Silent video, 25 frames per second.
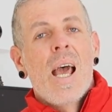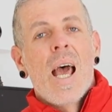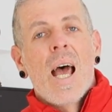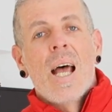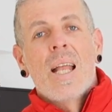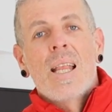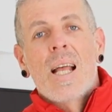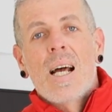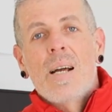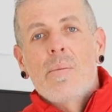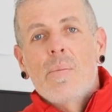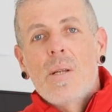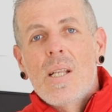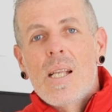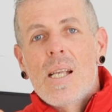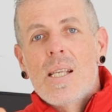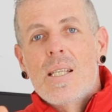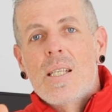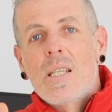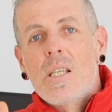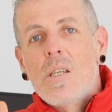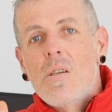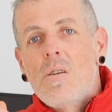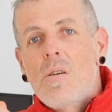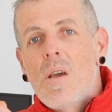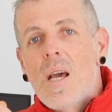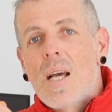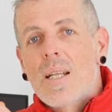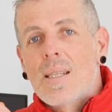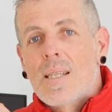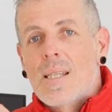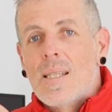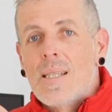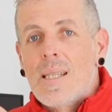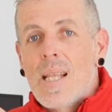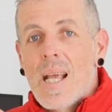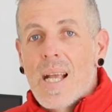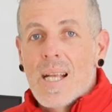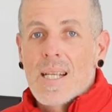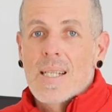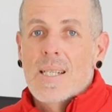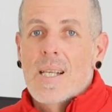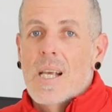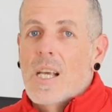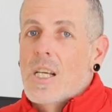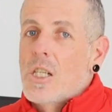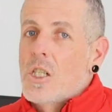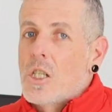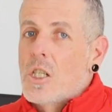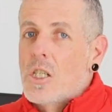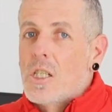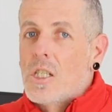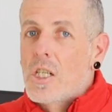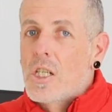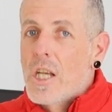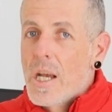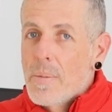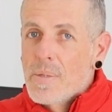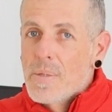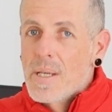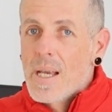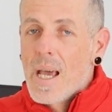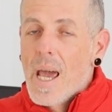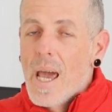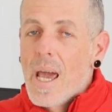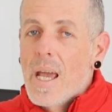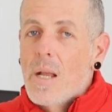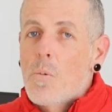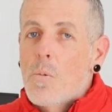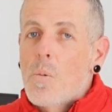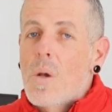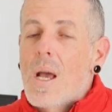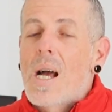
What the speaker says: And I'm going to see you at the next section, chapter 8,